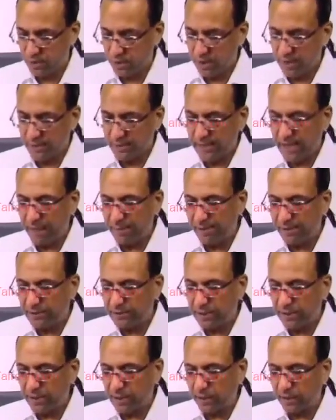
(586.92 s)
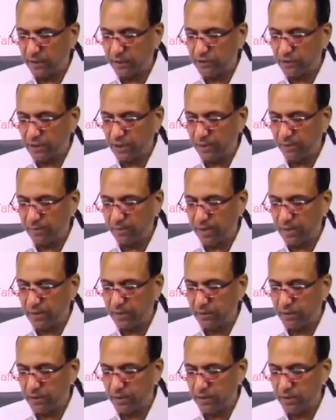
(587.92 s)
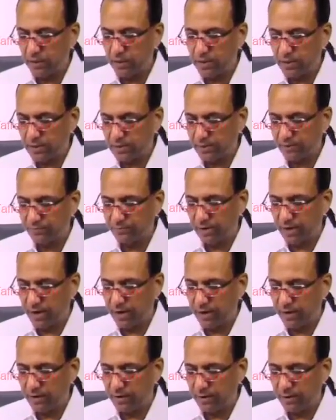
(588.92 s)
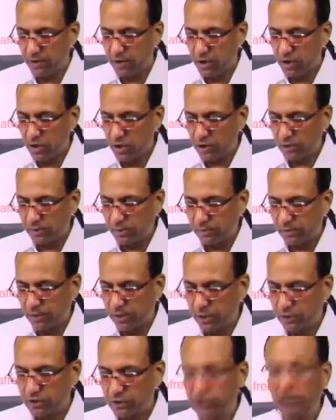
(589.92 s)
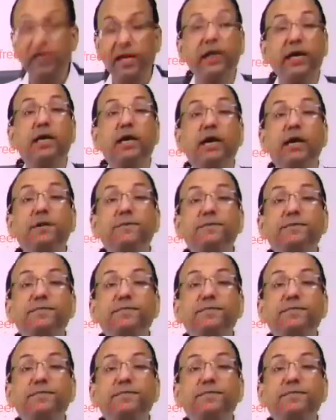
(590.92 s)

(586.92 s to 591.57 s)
damaging the crus cerebri, third nerve, and substantia nigra?